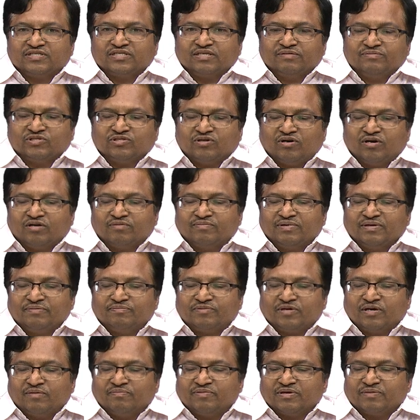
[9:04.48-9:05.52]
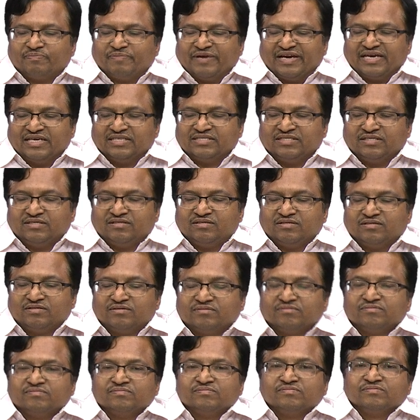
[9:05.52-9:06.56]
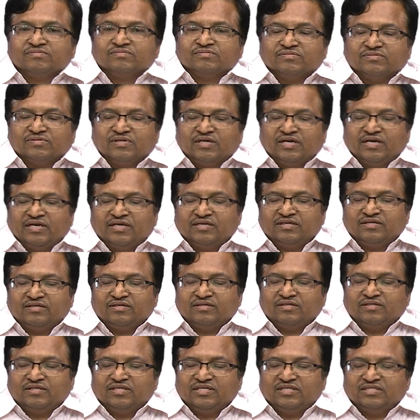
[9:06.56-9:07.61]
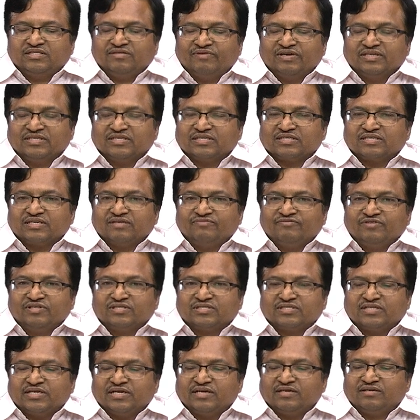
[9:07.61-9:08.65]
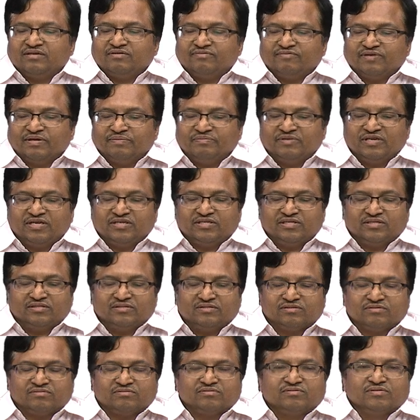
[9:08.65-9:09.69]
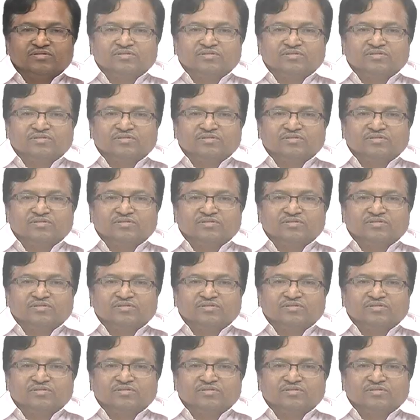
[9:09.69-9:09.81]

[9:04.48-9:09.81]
can be solved by proper packaging, and these devices can withstand vibrations,